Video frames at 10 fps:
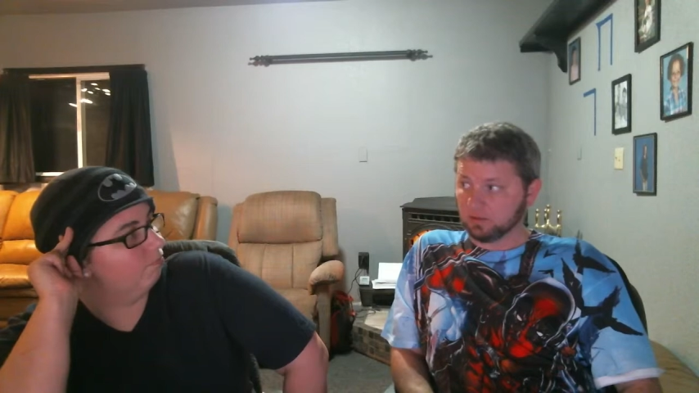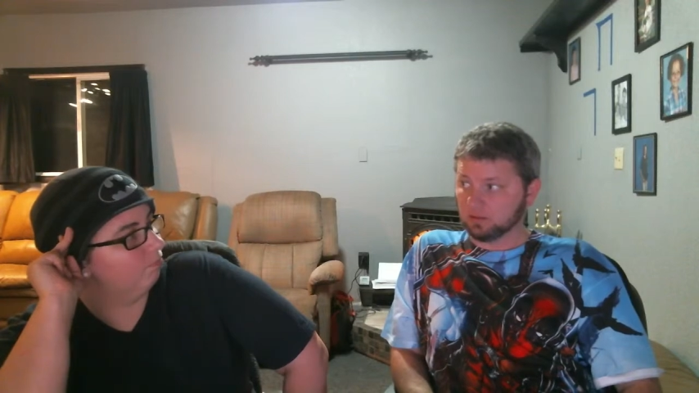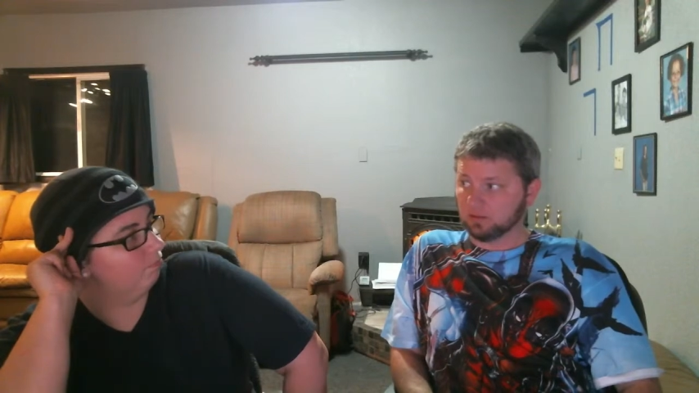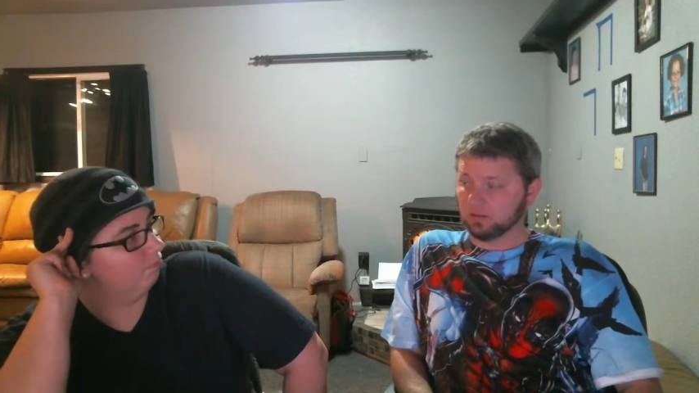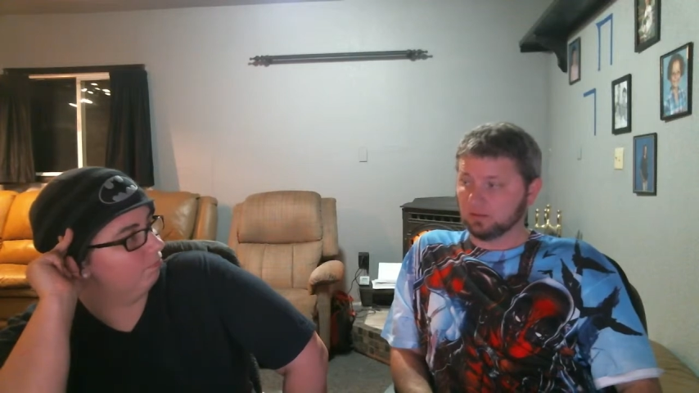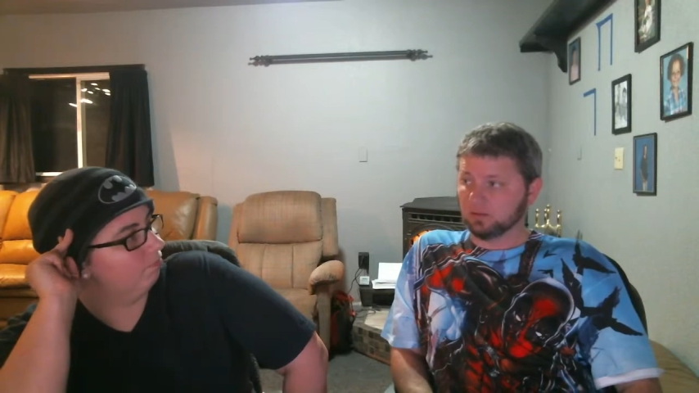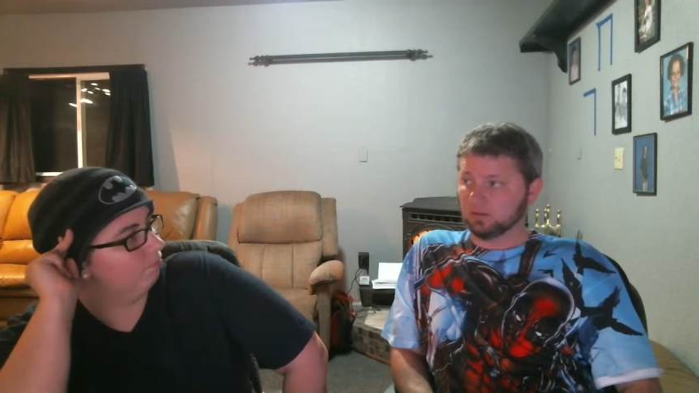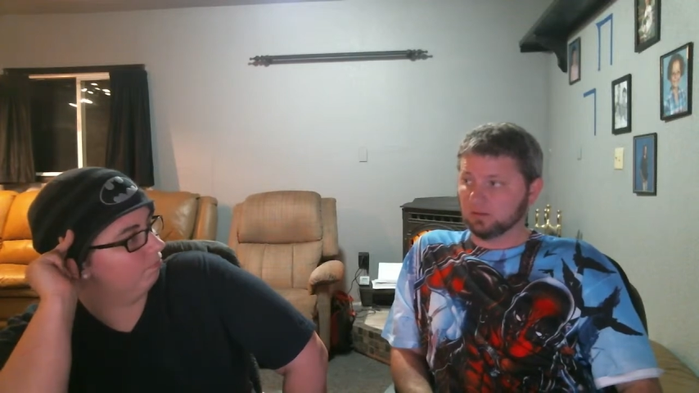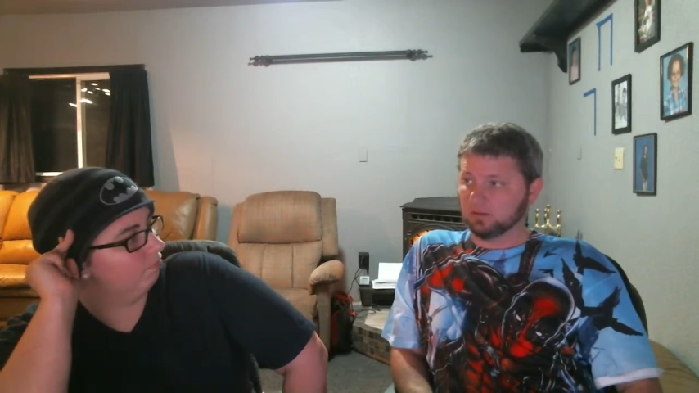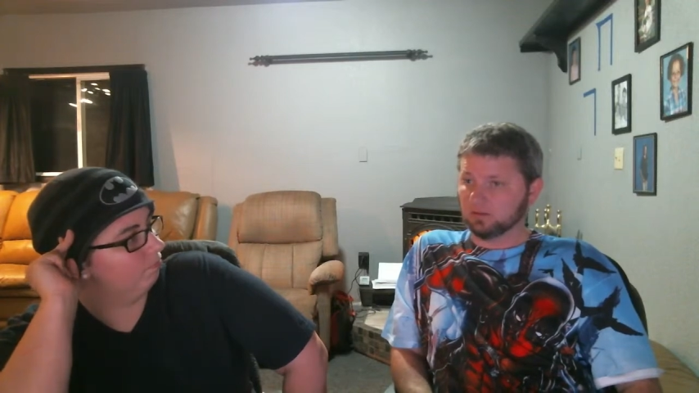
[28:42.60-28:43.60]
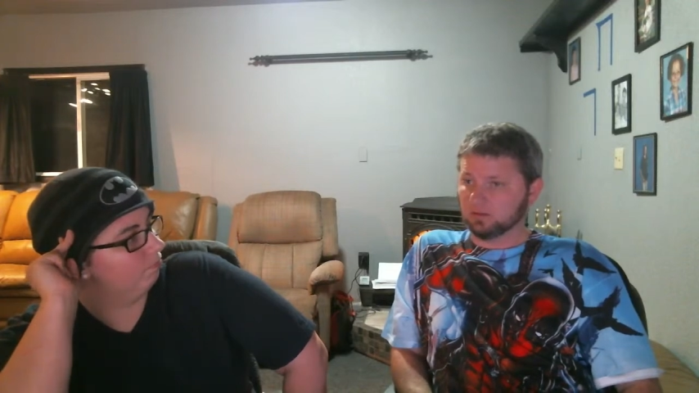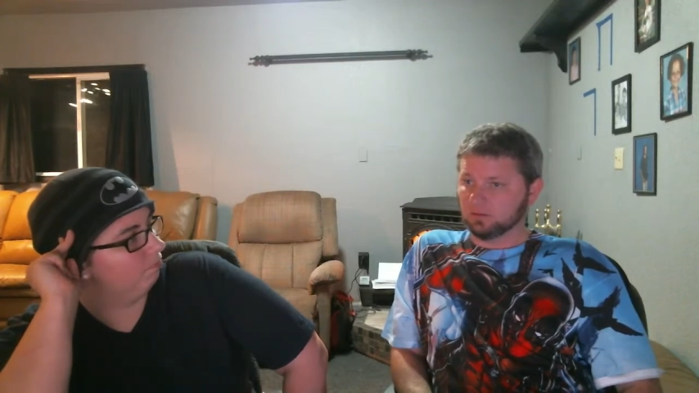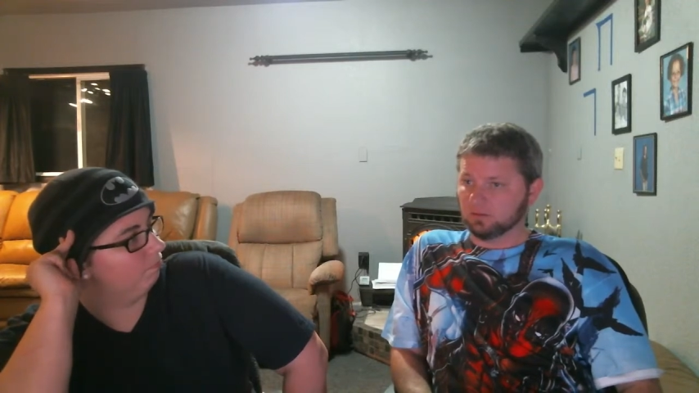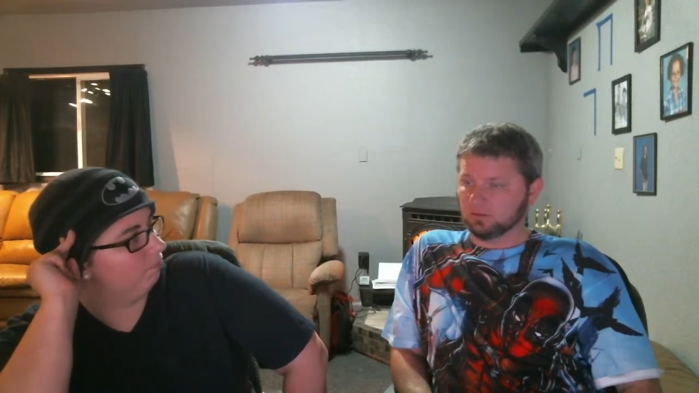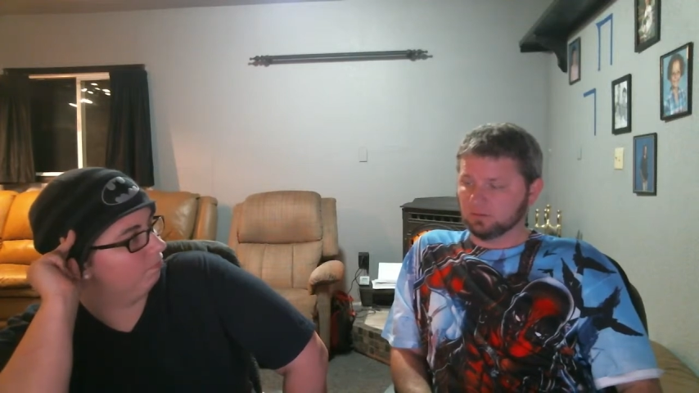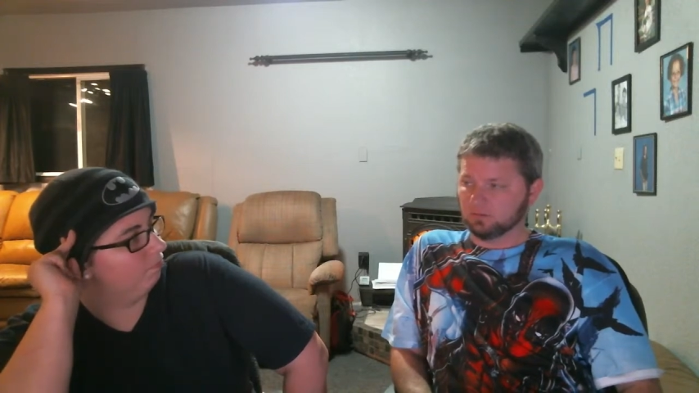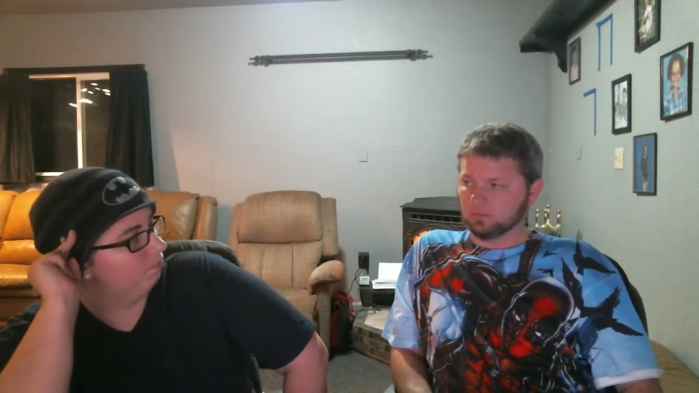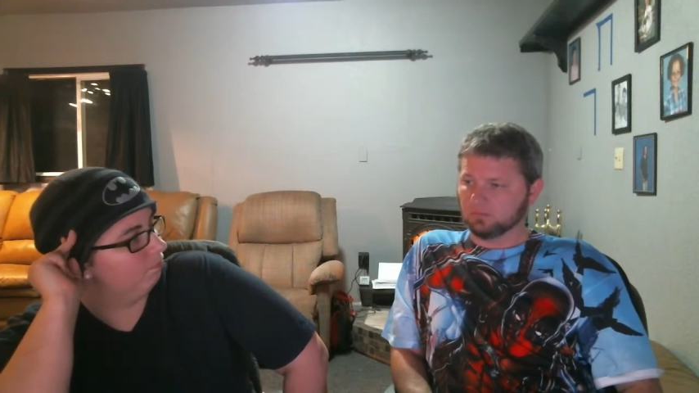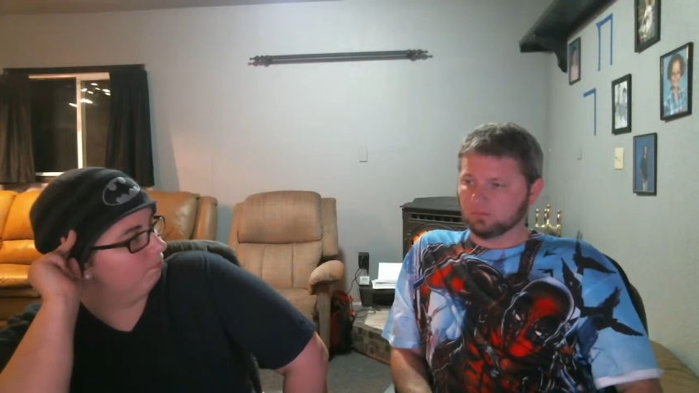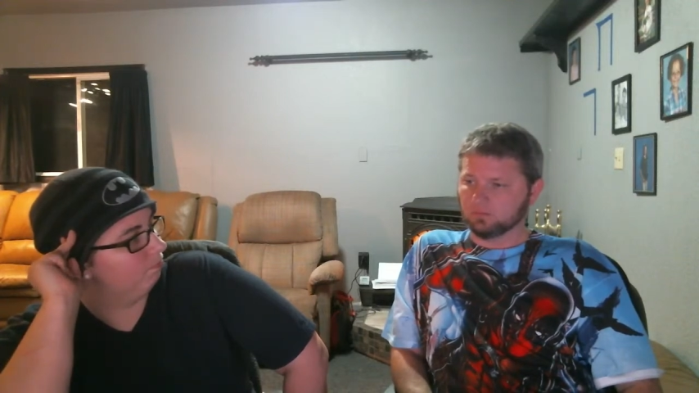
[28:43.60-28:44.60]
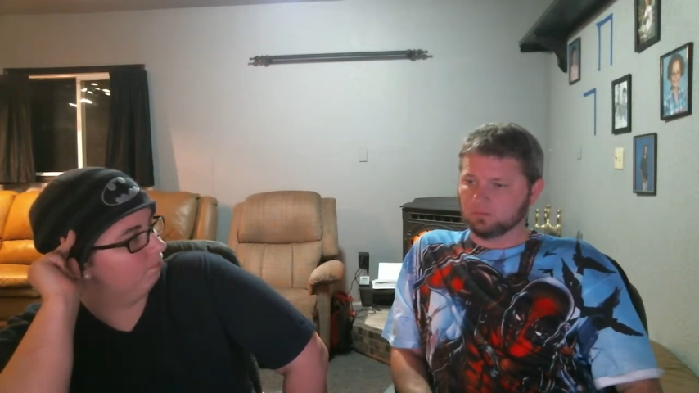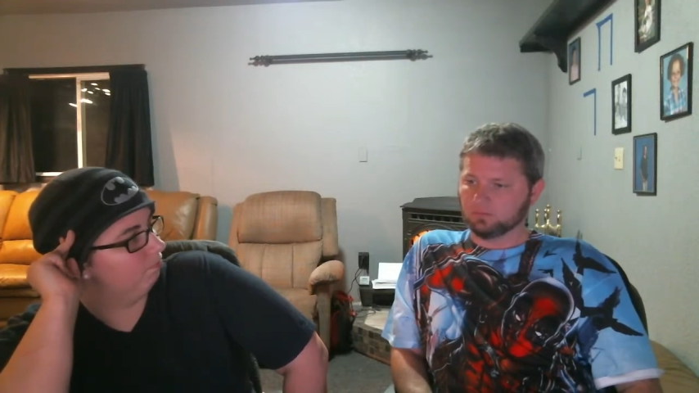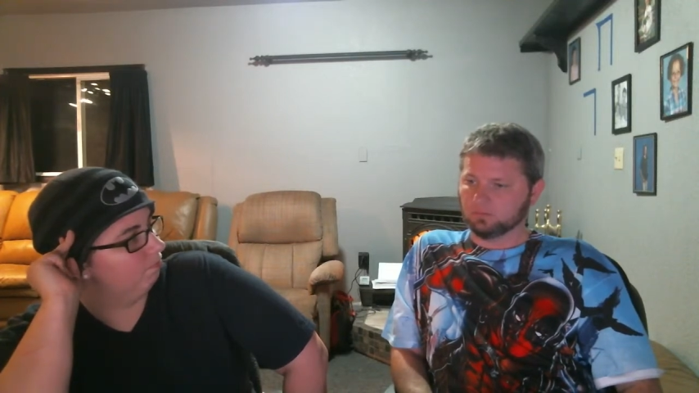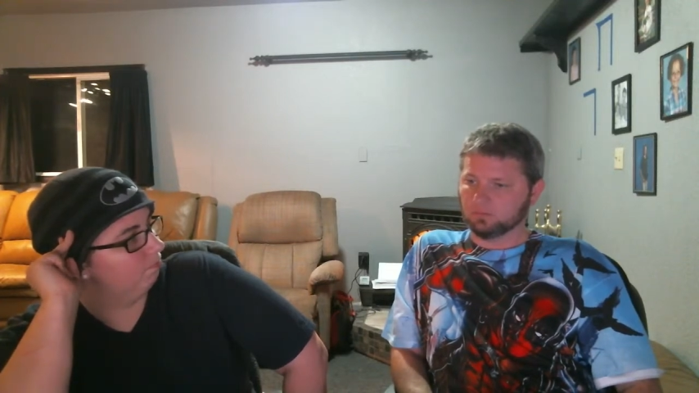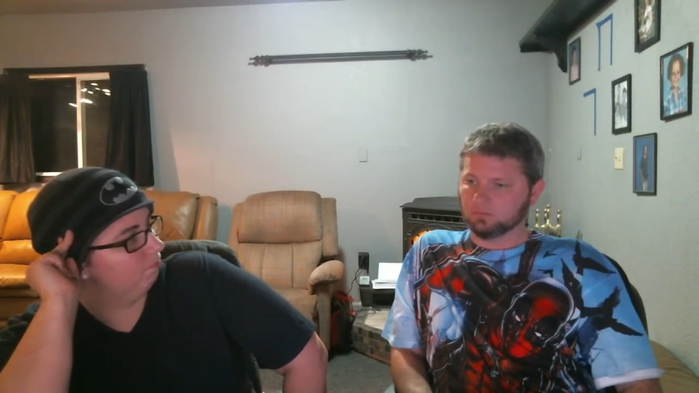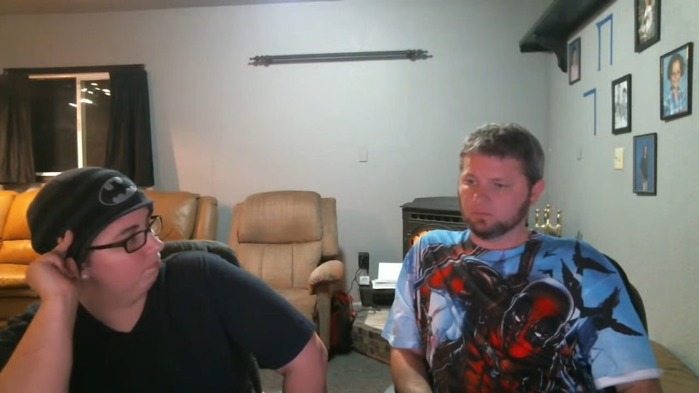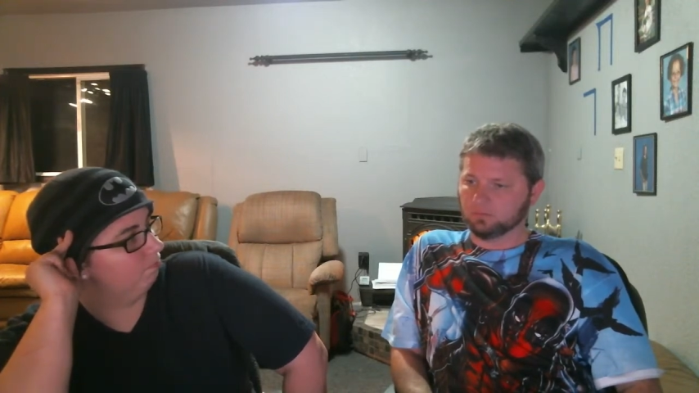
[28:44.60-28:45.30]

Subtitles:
Nothing is said.